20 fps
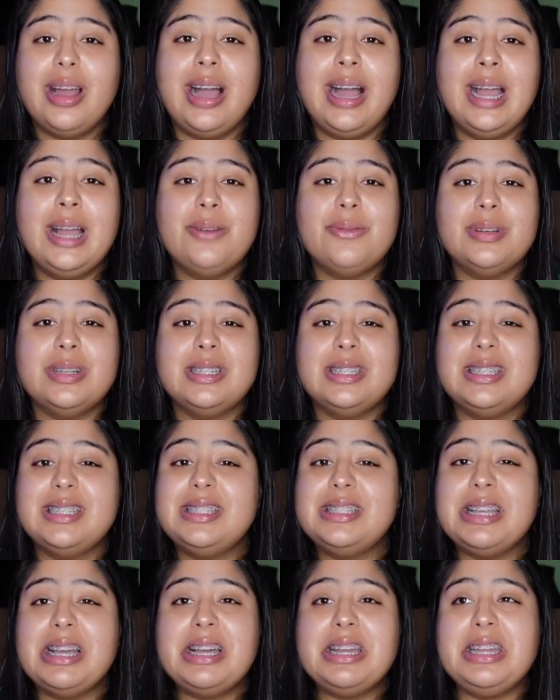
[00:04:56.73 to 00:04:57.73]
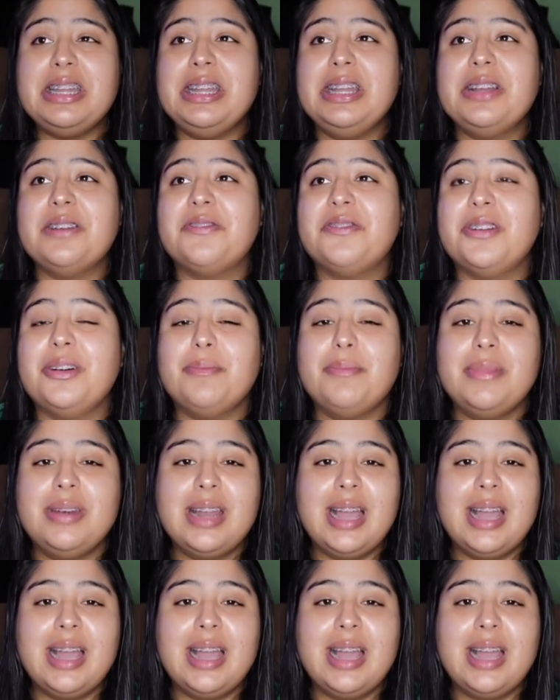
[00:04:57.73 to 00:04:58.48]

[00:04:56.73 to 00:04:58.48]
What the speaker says: I was studying from